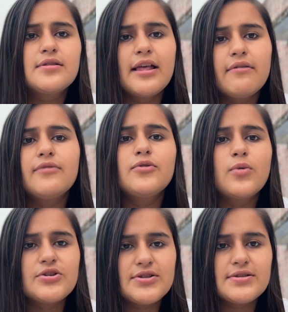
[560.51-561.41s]
there were few
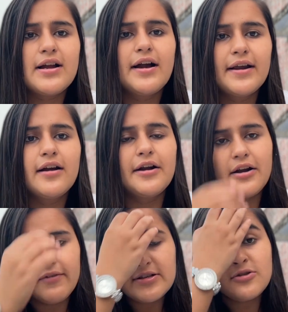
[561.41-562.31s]
questions regarding
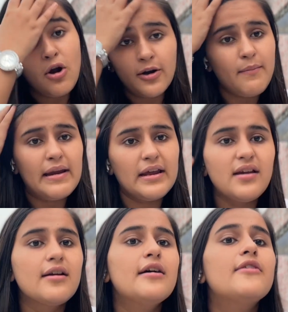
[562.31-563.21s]
current affairs, not many,
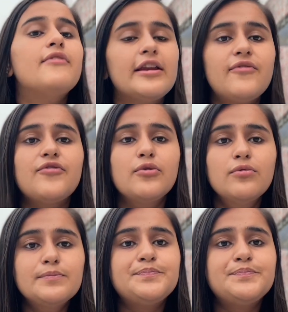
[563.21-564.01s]
very few.